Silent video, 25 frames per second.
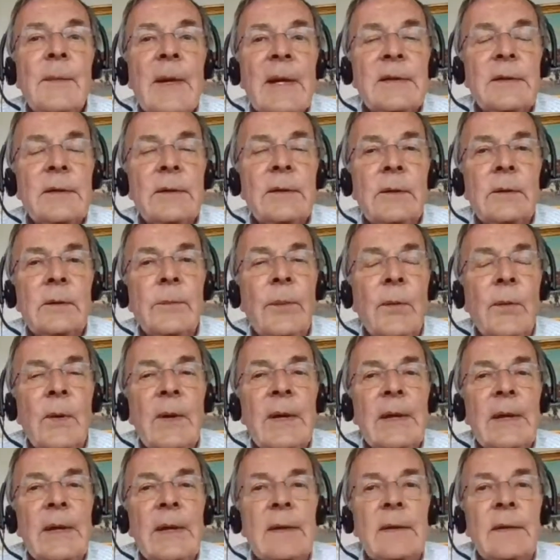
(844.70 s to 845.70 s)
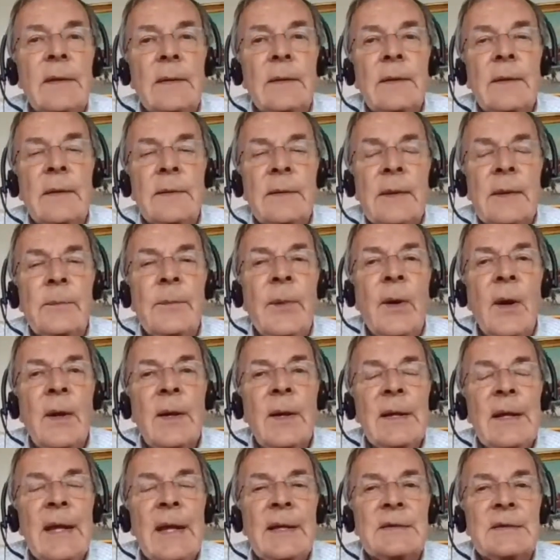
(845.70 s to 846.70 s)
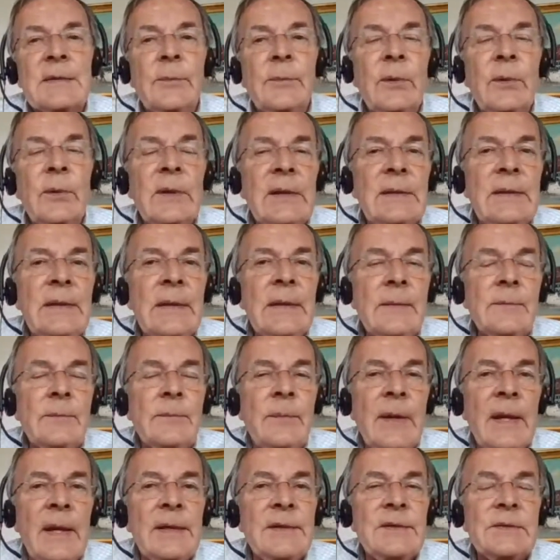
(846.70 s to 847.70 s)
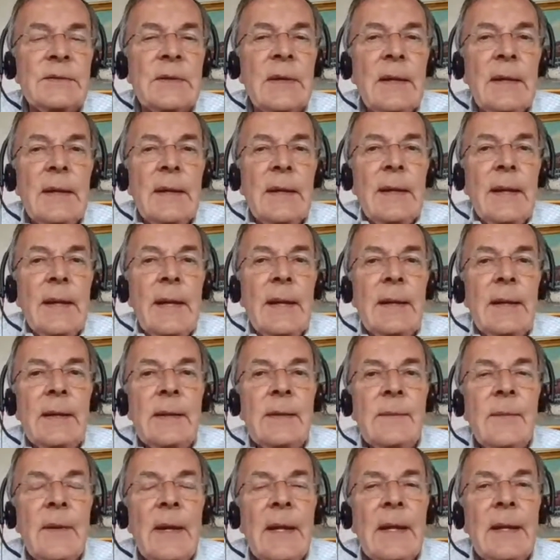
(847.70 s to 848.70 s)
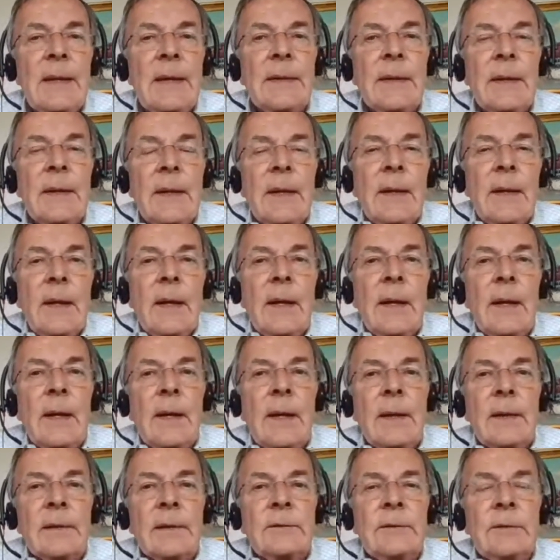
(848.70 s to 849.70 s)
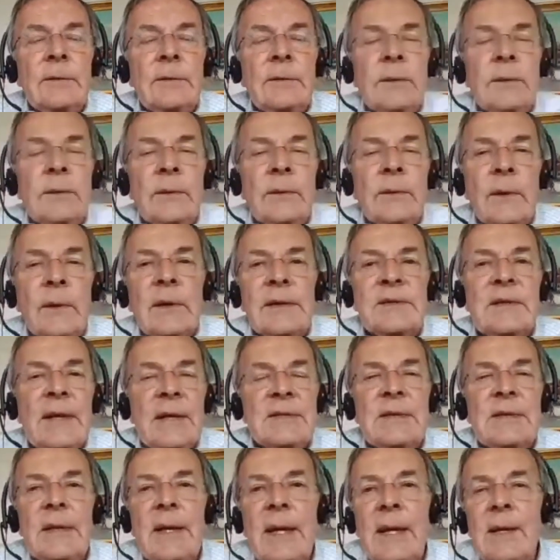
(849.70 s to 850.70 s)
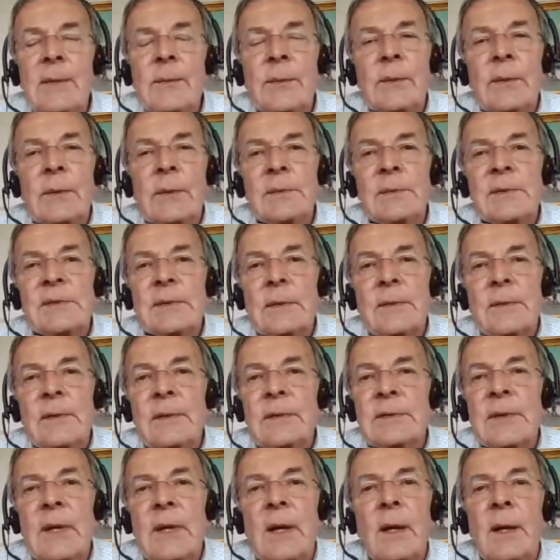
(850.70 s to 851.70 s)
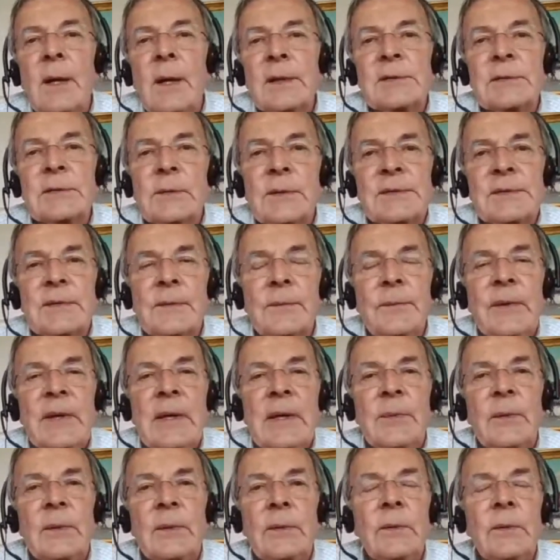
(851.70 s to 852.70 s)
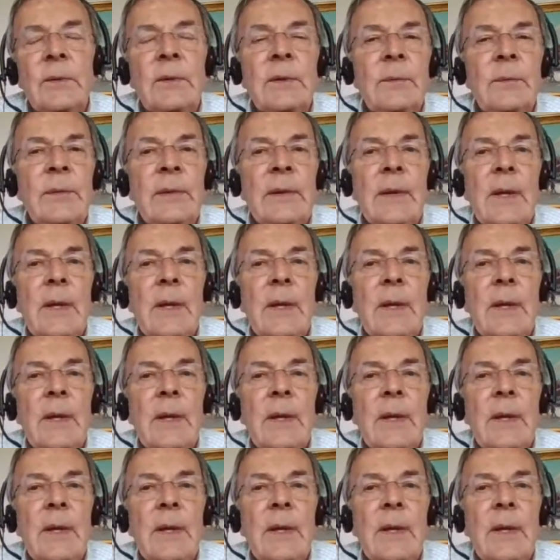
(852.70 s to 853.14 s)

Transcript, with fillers: make a good point. The party has a pretty deep bench, and he may look at a Stacey Abrams. I mean, there's all sorts of people who could be